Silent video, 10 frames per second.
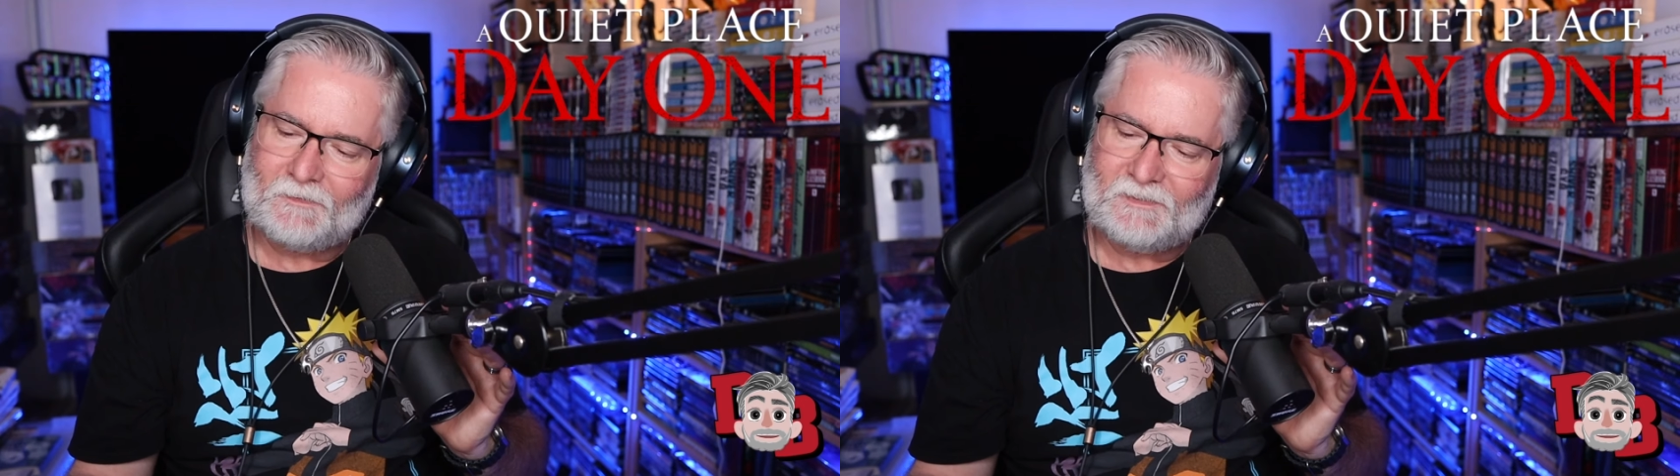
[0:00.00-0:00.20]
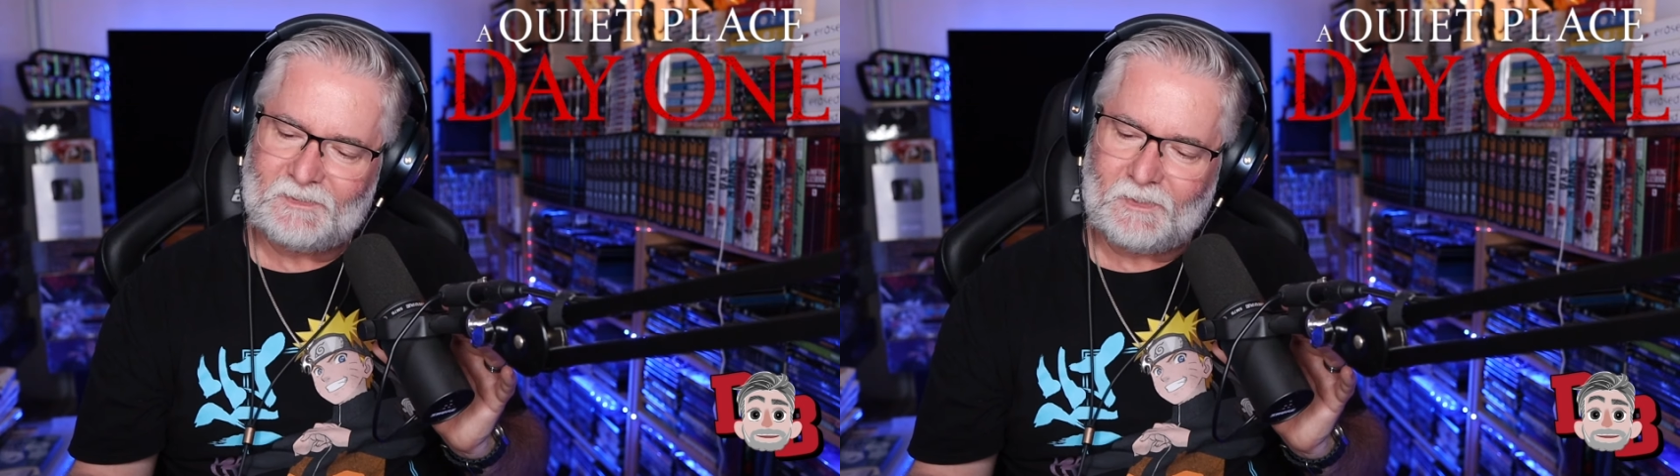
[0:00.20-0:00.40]

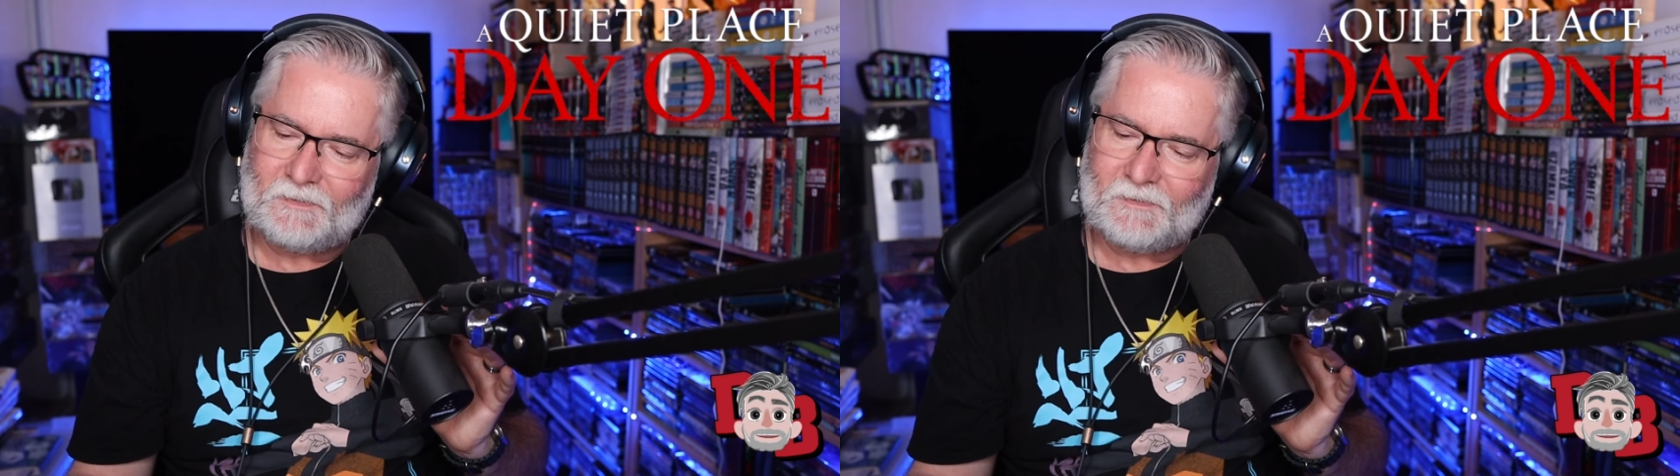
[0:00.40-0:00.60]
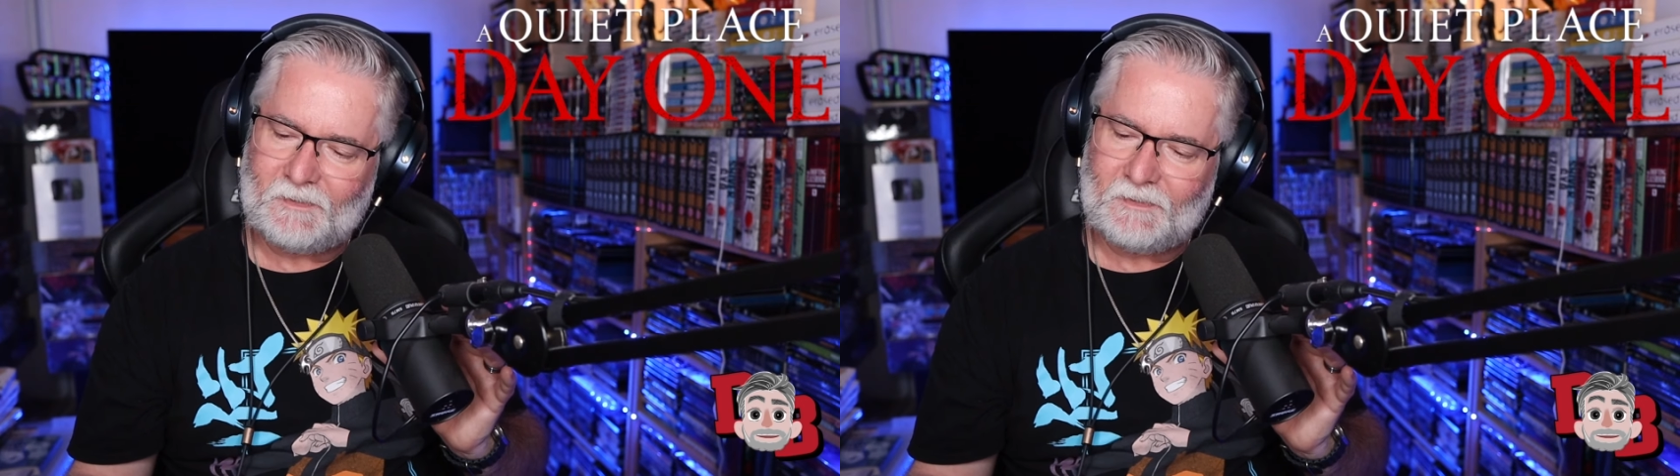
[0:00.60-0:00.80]

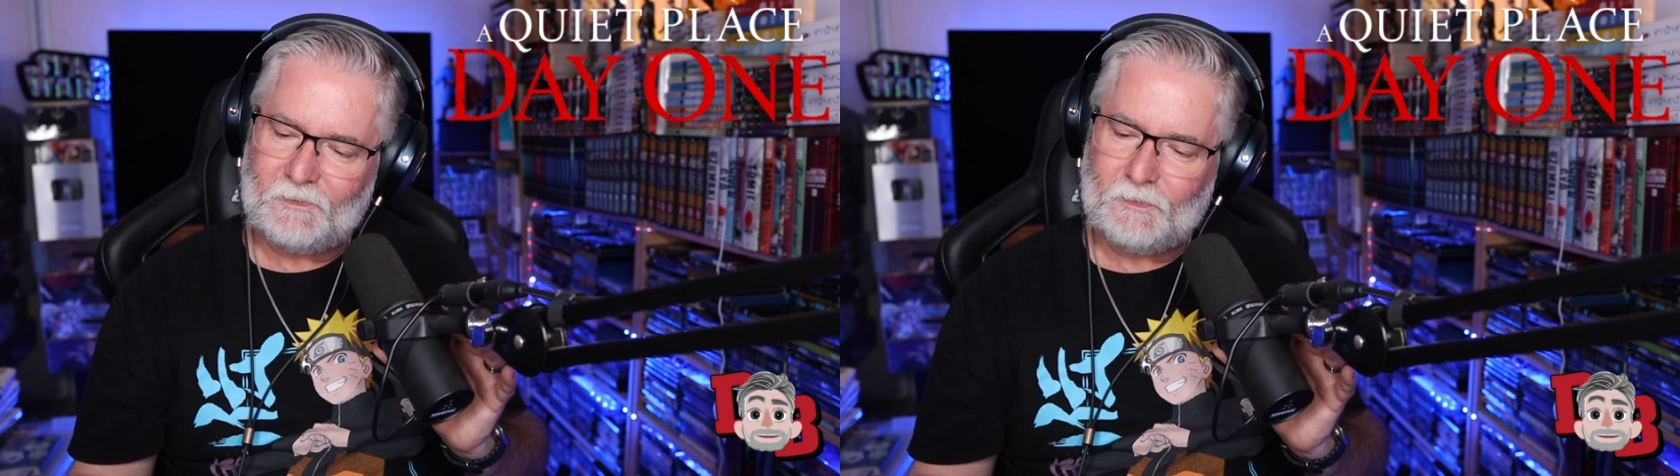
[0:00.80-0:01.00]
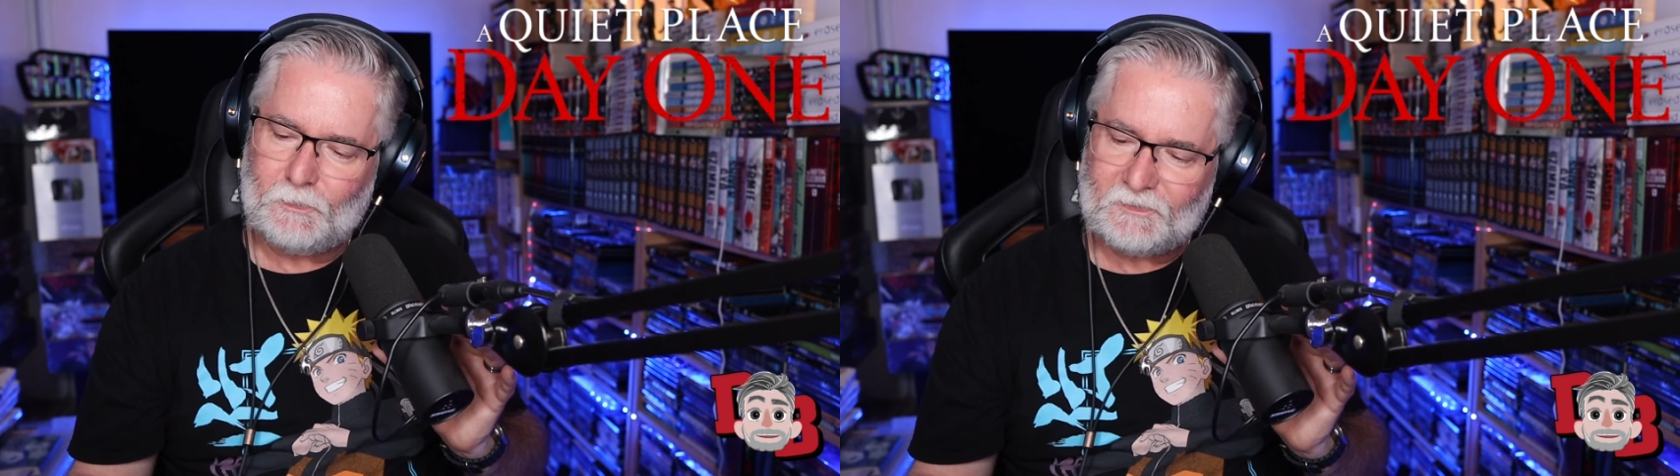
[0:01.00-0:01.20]
Djimon
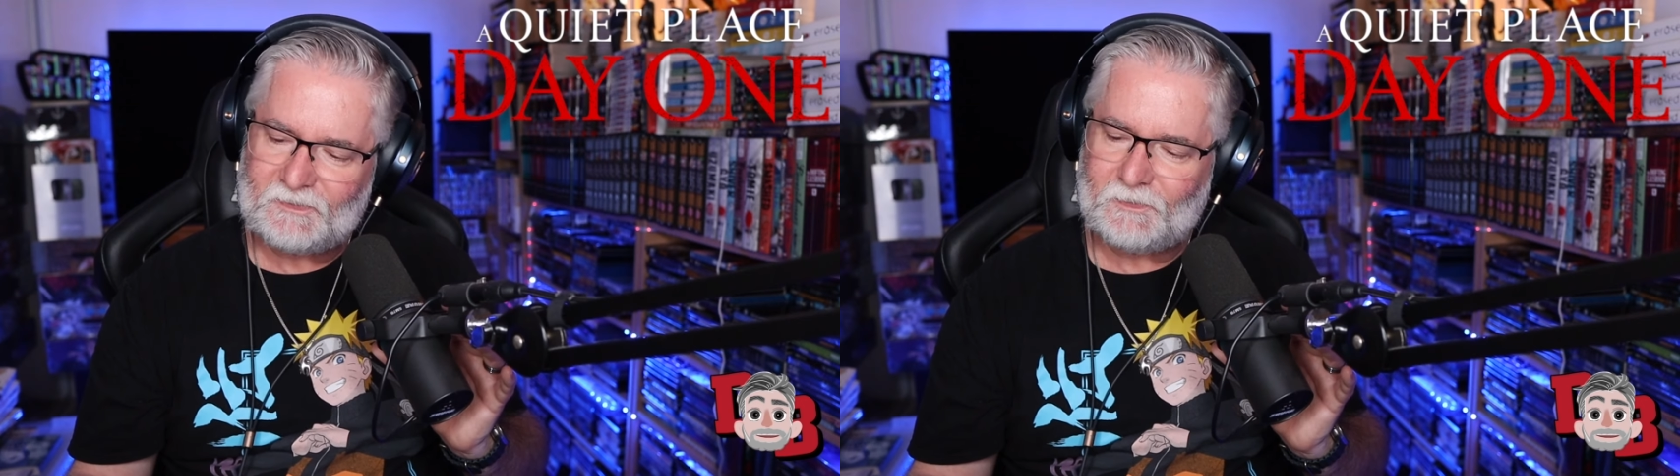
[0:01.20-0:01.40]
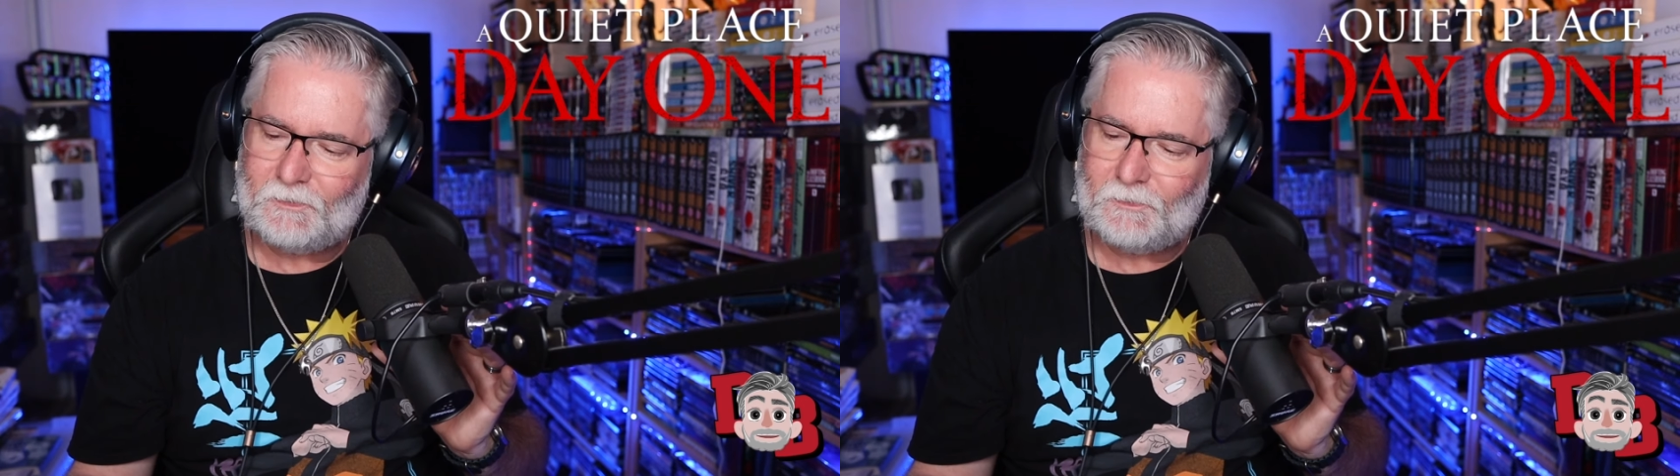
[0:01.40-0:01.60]

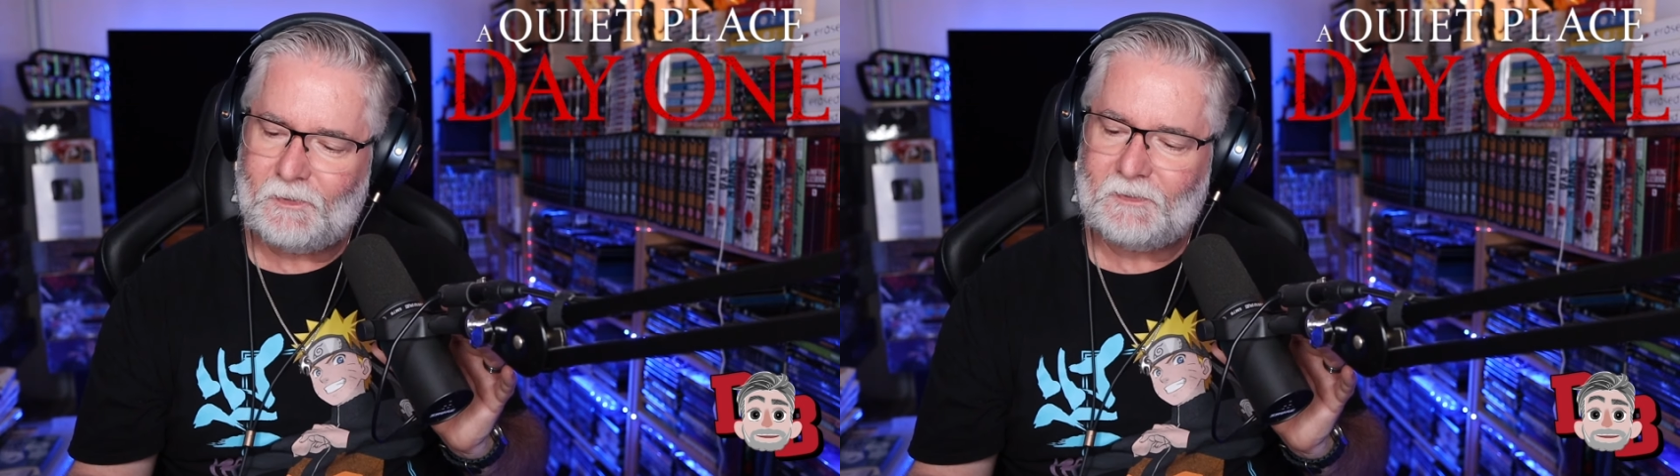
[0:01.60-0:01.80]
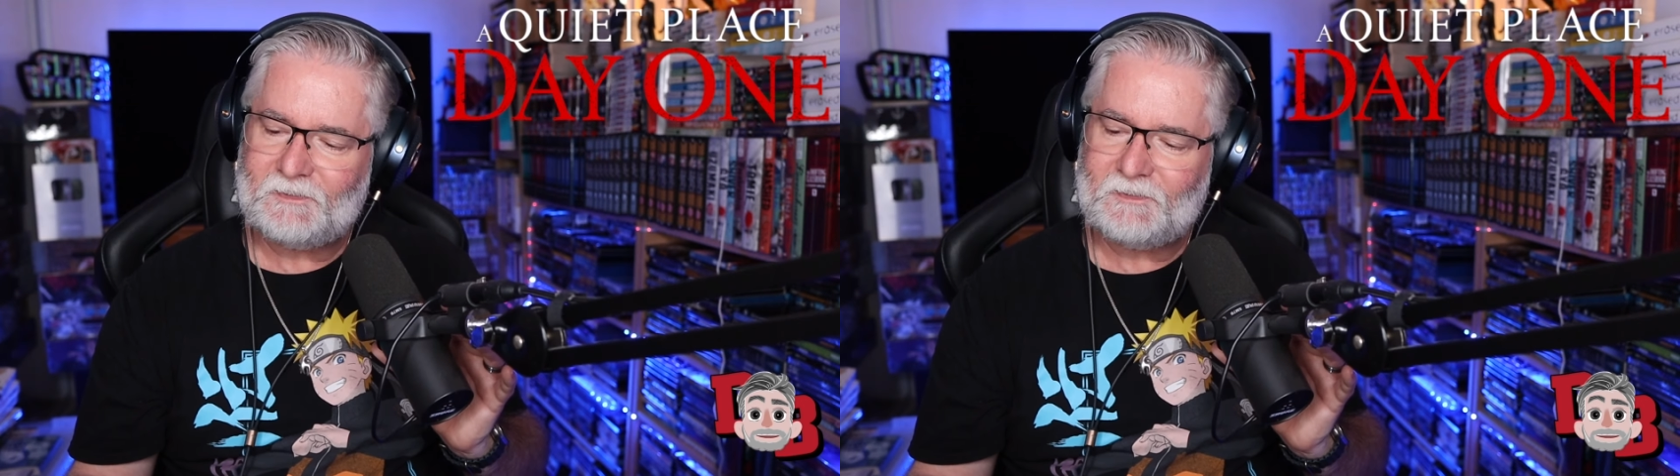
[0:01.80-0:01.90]
Hounsou,